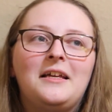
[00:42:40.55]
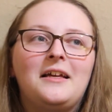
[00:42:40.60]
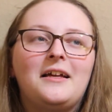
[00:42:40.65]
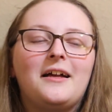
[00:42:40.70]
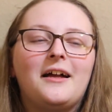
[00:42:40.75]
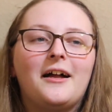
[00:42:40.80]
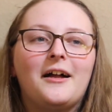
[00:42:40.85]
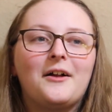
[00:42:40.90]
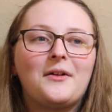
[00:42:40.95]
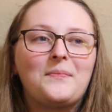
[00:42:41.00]

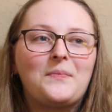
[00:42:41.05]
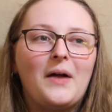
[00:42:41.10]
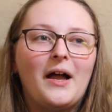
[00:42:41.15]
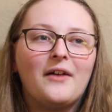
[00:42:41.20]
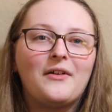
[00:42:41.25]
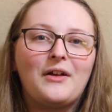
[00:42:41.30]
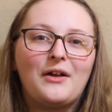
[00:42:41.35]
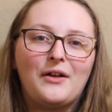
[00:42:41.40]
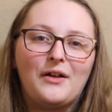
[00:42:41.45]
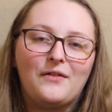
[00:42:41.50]

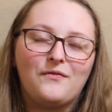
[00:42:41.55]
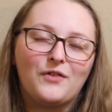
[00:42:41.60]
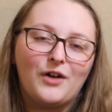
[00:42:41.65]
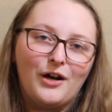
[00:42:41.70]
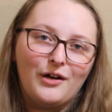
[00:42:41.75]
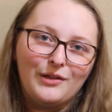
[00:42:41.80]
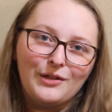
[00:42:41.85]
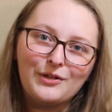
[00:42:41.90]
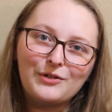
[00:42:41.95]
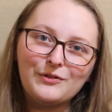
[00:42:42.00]
I've got
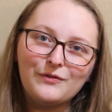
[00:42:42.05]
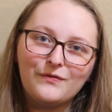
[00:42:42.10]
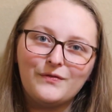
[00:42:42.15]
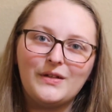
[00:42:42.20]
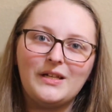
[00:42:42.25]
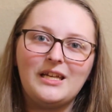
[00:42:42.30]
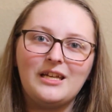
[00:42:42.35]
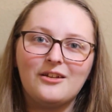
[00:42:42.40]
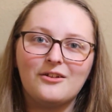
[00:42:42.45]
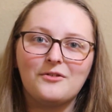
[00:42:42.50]
little
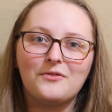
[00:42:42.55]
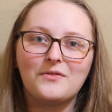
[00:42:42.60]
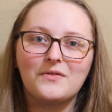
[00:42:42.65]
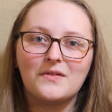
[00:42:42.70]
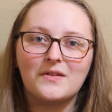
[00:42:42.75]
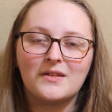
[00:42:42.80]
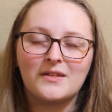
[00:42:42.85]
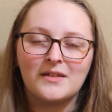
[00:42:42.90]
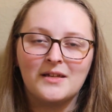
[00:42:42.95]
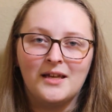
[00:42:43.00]
videos